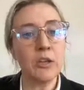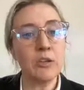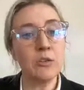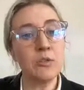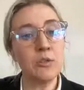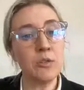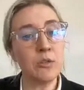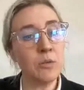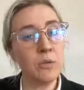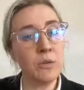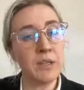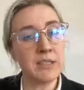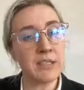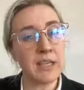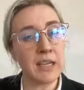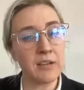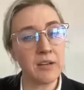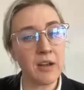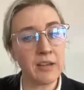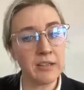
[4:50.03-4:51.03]
Do the
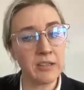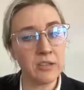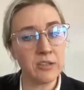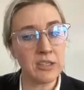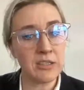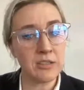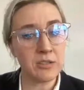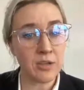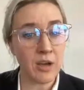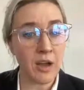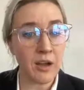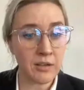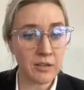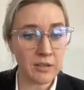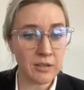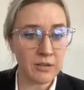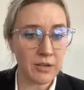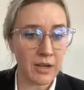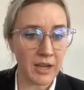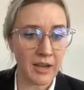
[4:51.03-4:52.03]
technologies talk
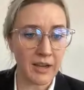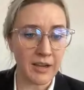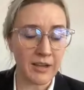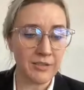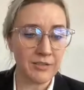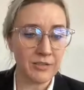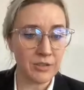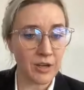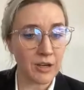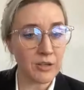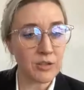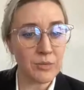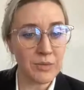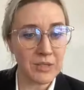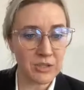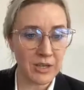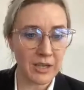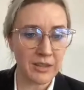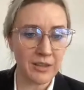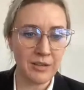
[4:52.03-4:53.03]
to
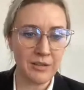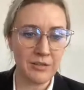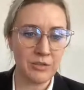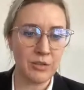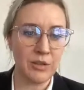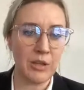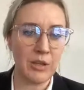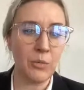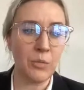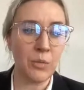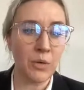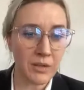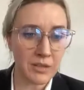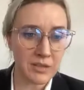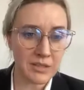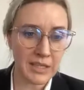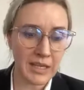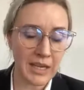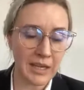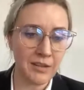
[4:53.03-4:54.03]
each other? Do they work
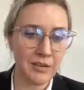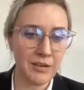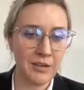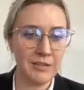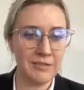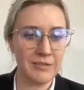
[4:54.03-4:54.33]
together?